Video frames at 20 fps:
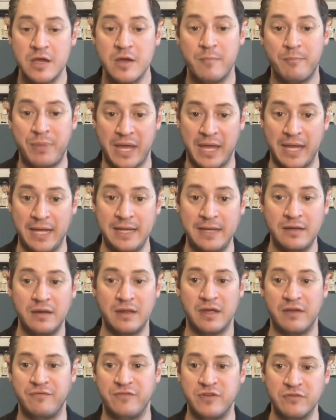Pain,
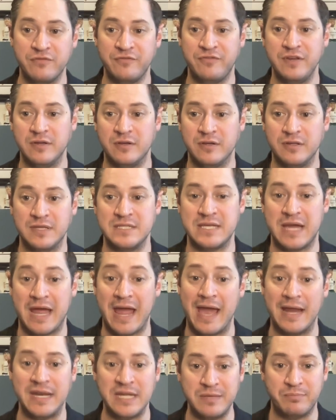if you're feeling this at
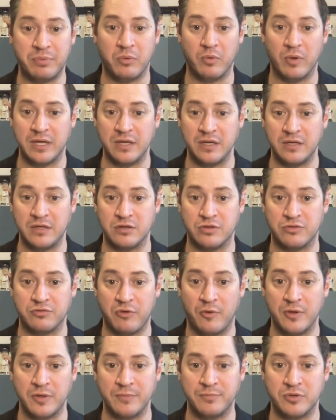any point in your
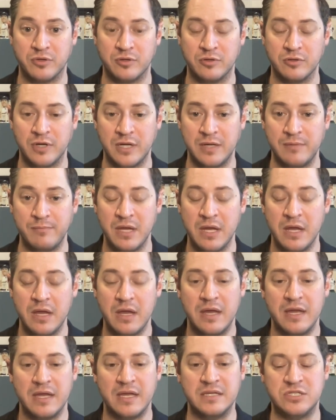throwing program,
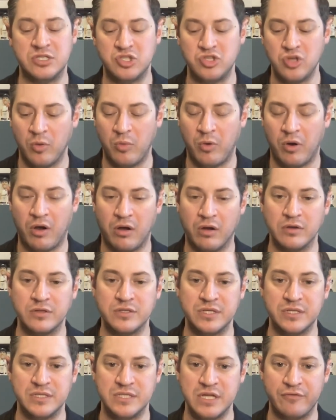it's so hard
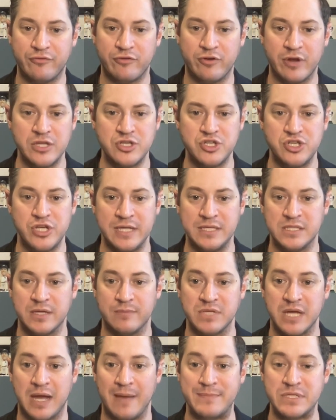to differentiate
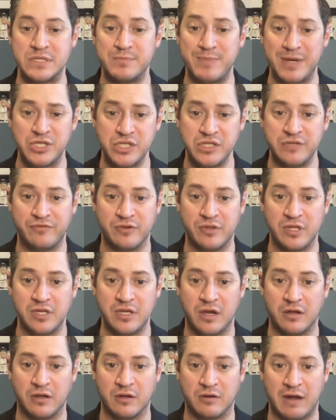sometimes, especially for the
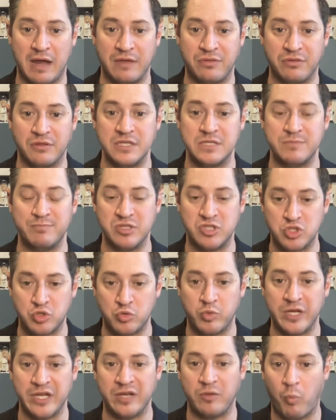younger athletes,
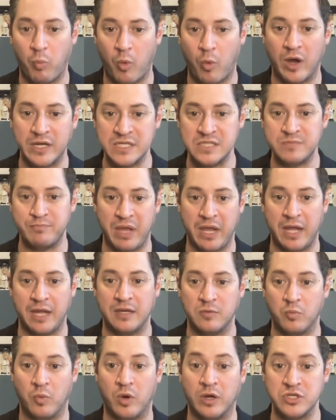between what is pain
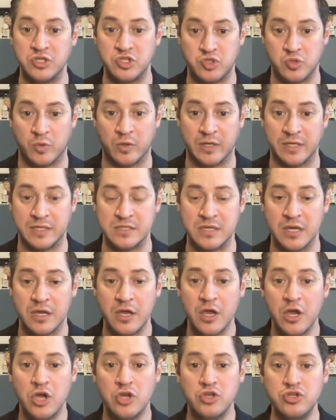and what is soreness.
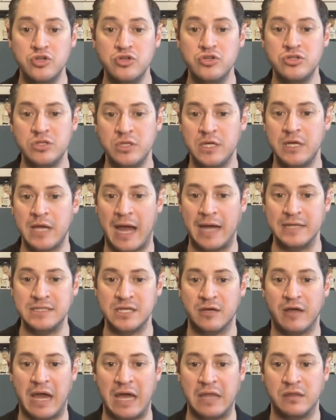Usually I
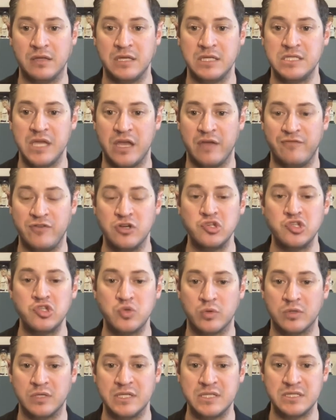tell athletes, if your
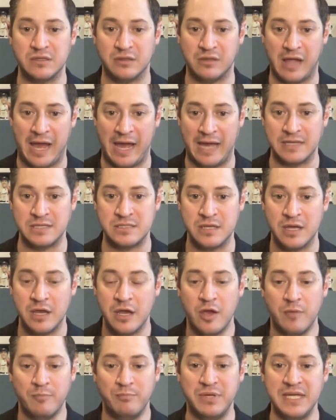soreness
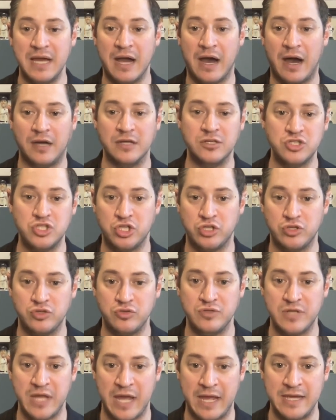lasts beyond 2
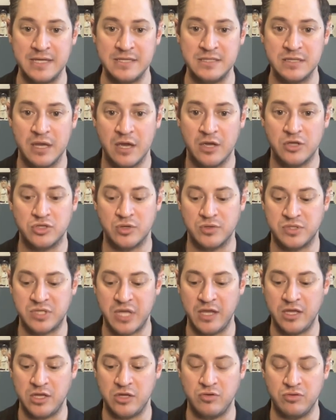days, so
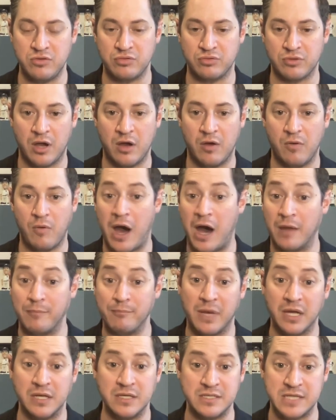say you throw on
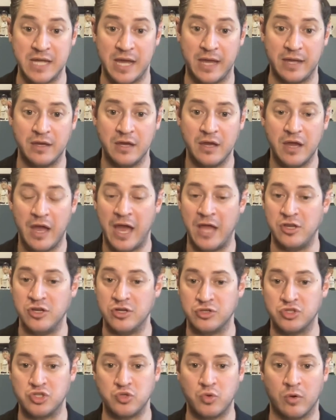Monday and
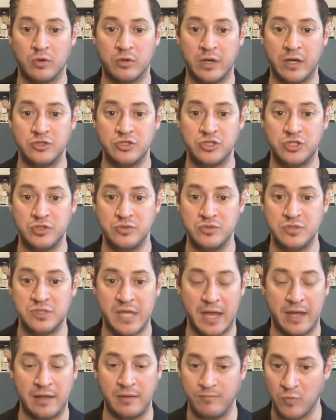you're sore on
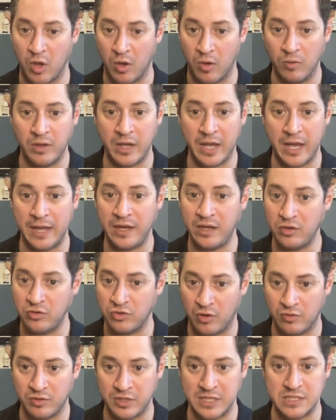Tuesday, okay,
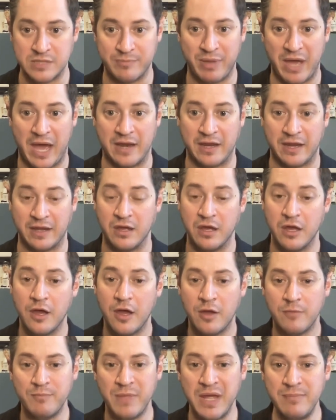no need to panic.
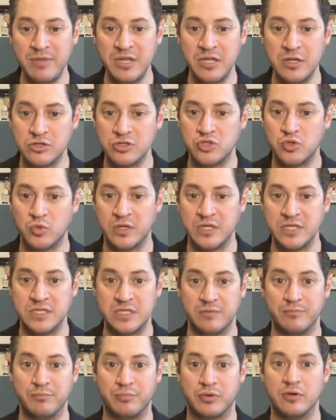Maybe your soreness
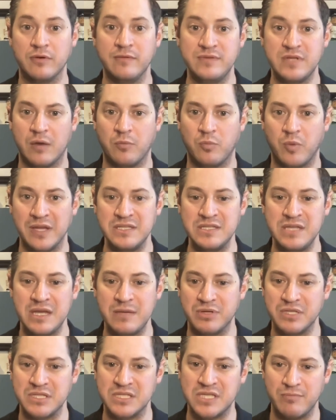improves on Wednesday,
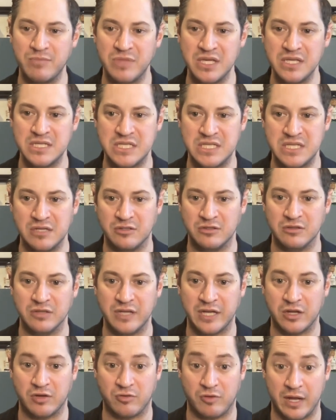but something's still
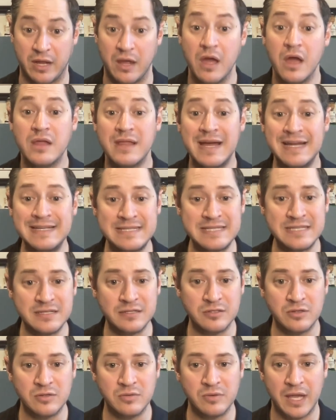lingering. That's
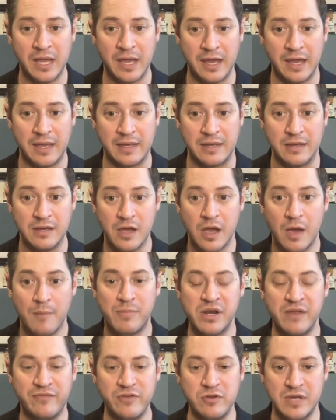still okay.
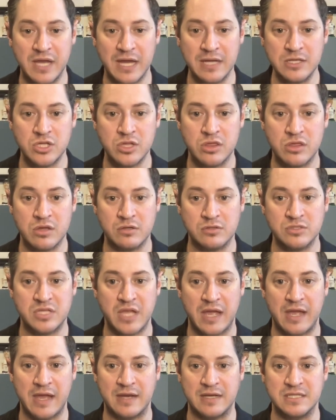But if you get to
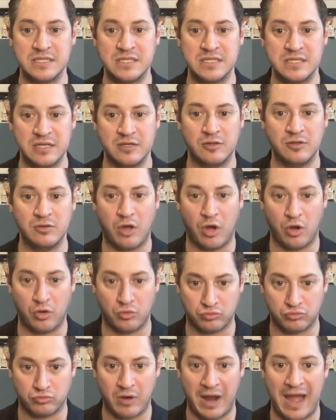Thursday and it's still
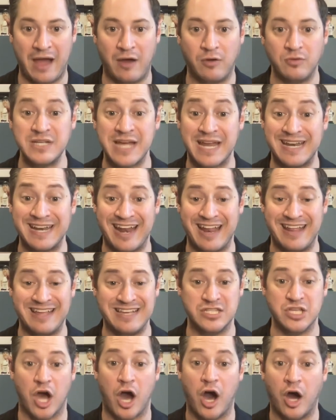around and it
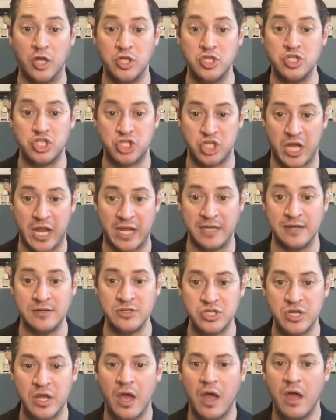is
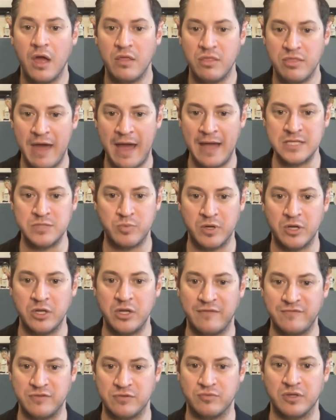unchanged, that's where you
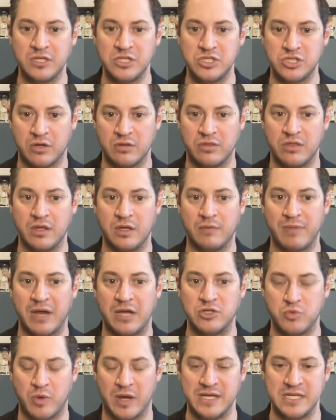have to really start thinking about,
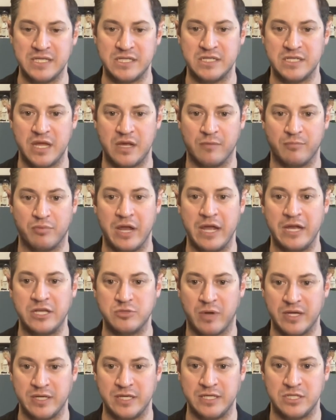do I need to take a break?
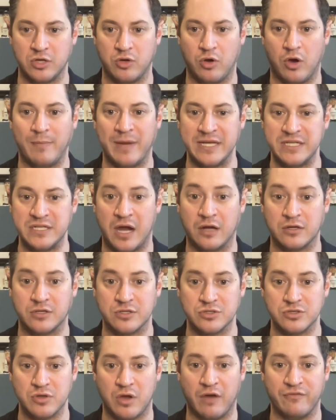Do I need to call my
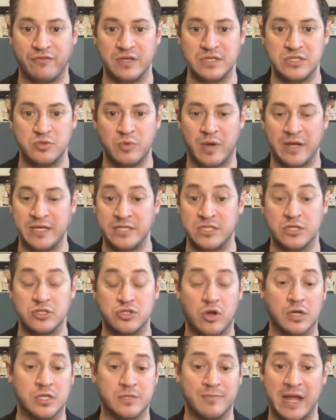doctor's office? Do I need to
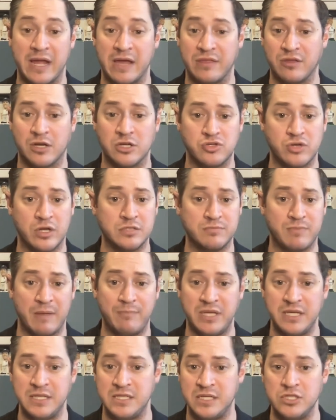talk to my athletic trainers, my
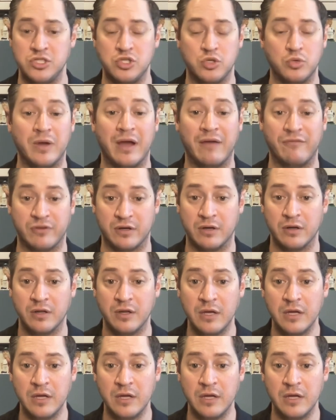PTs, whoever?